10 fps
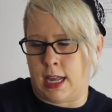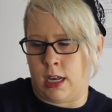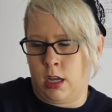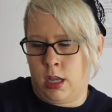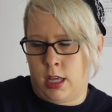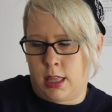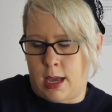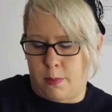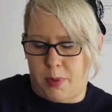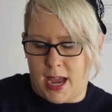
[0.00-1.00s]
that
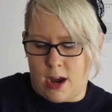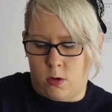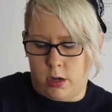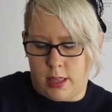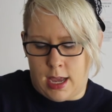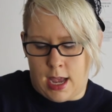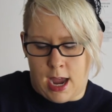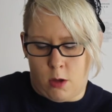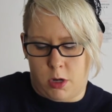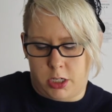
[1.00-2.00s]
that power, that
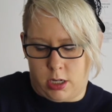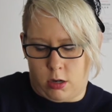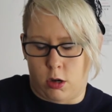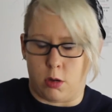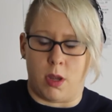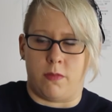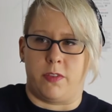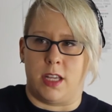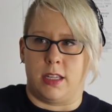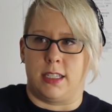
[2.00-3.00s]
how much it hurt my
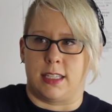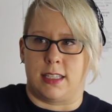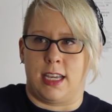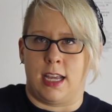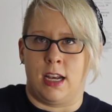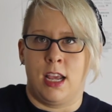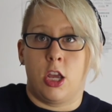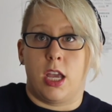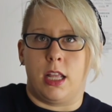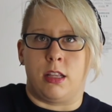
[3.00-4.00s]
feelings as a kid,
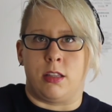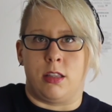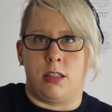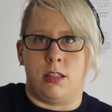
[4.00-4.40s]
it's,